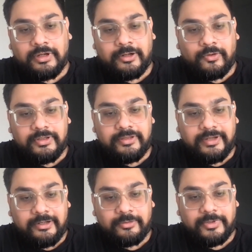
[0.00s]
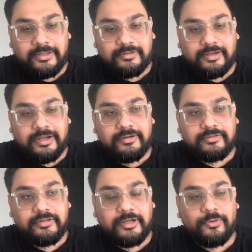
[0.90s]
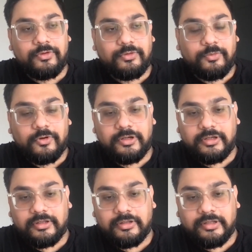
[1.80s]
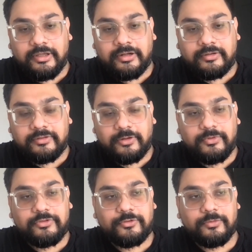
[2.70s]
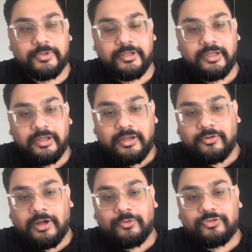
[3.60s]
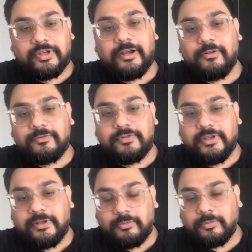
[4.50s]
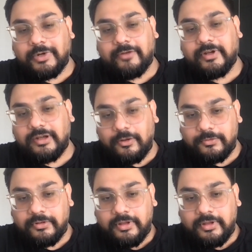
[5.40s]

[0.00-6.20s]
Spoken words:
And all these enterprise clients, they don't want their servers to be outside of their private cloud.